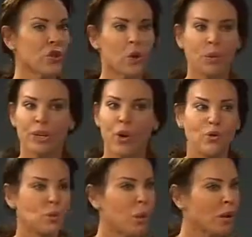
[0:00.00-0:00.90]
don't want to
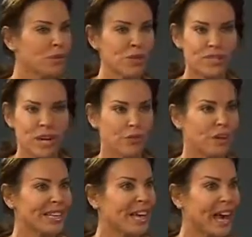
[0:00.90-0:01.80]
overwhelm yourself.
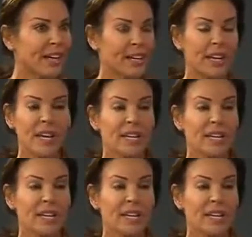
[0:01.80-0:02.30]
Again,